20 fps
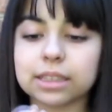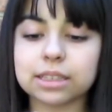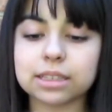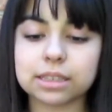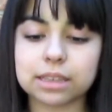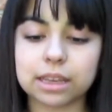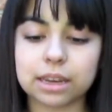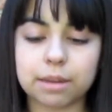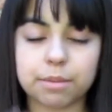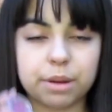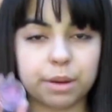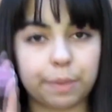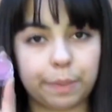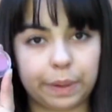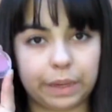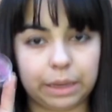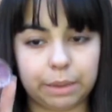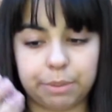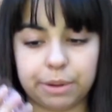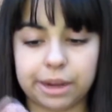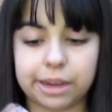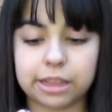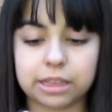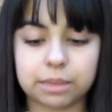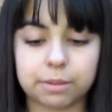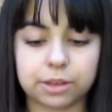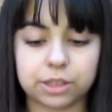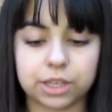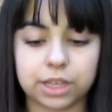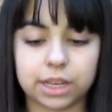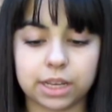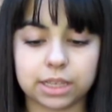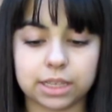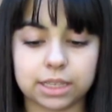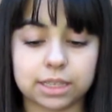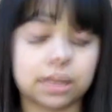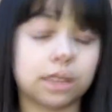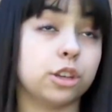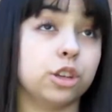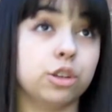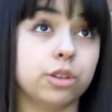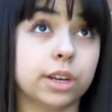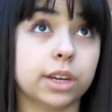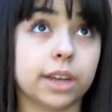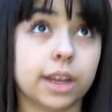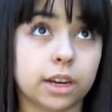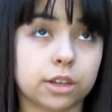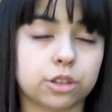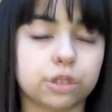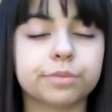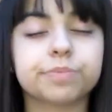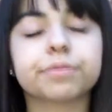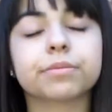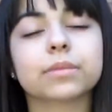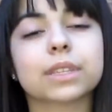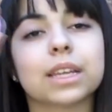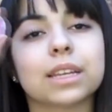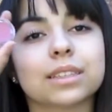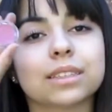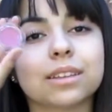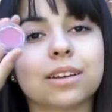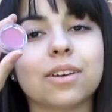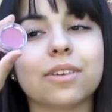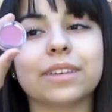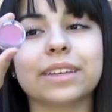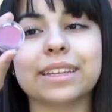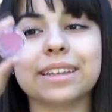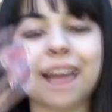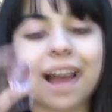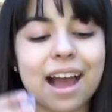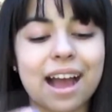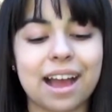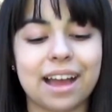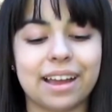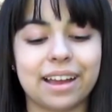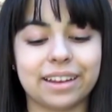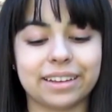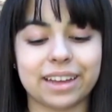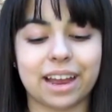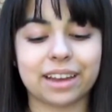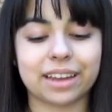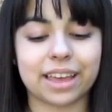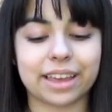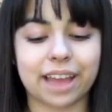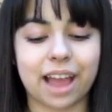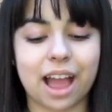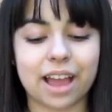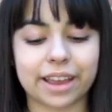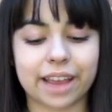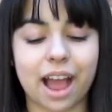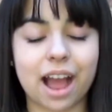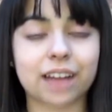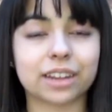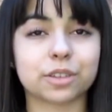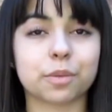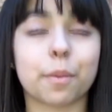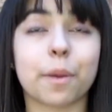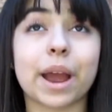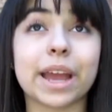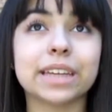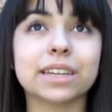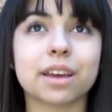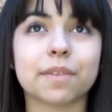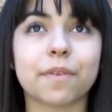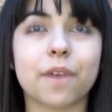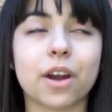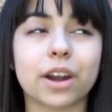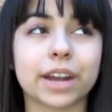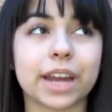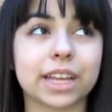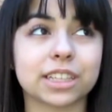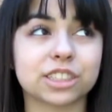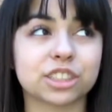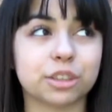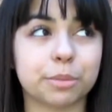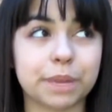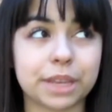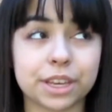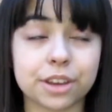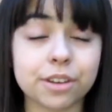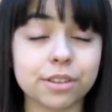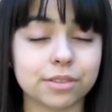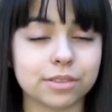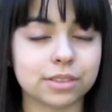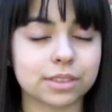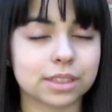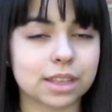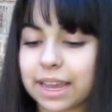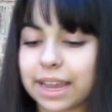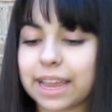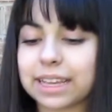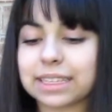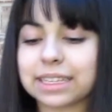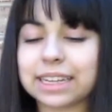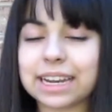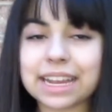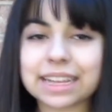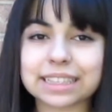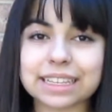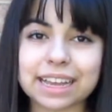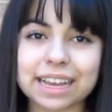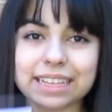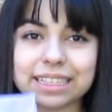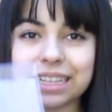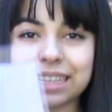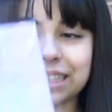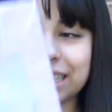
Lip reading: this is going to be really pretty, and especially because it's nude and natural. So yeah, I can't wait for this to be used. Okay, so the next thing I see